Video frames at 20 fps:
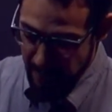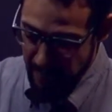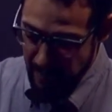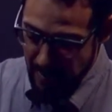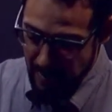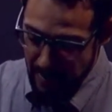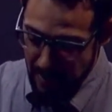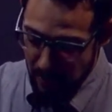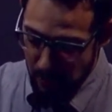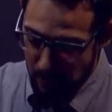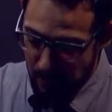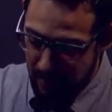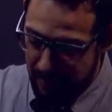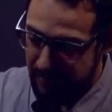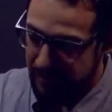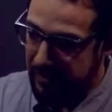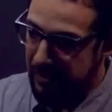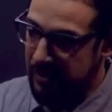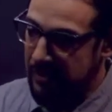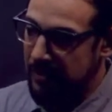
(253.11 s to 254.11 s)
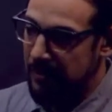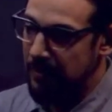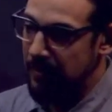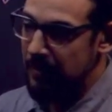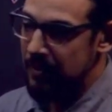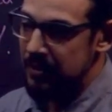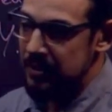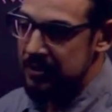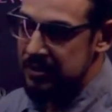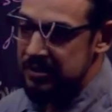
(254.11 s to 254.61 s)
However,
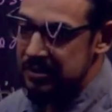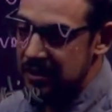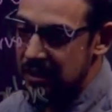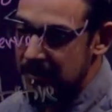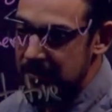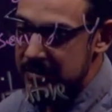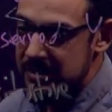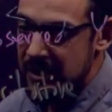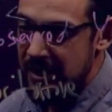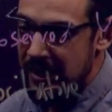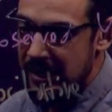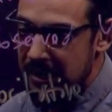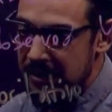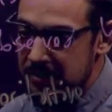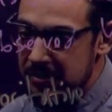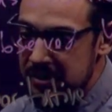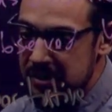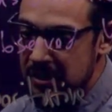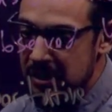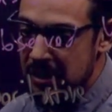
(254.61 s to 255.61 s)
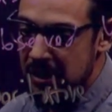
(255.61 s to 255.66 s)
sometimes